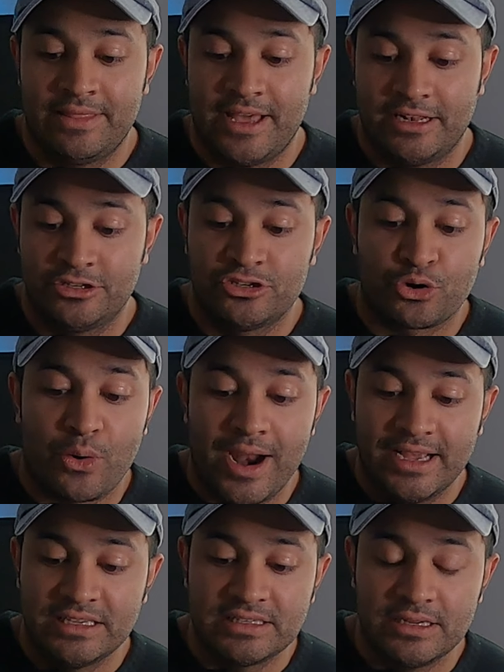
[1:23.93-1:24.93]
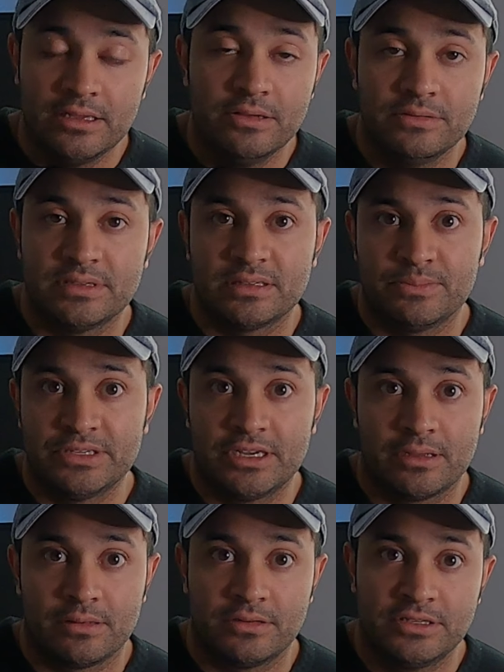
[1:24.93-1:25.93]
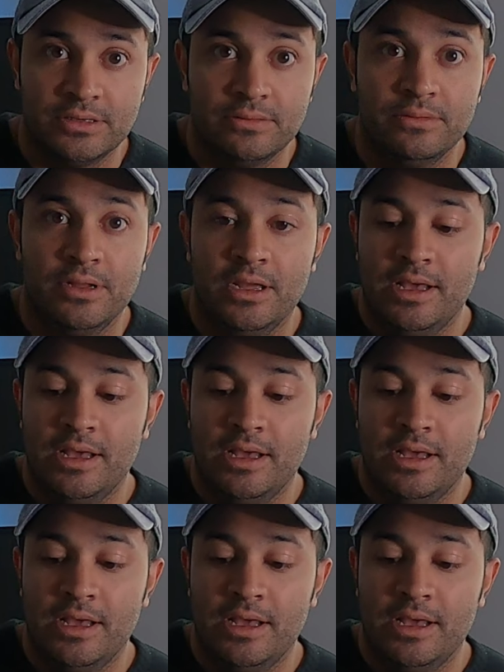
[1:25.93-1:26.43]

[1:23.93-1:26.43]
that tries to use this particular tune.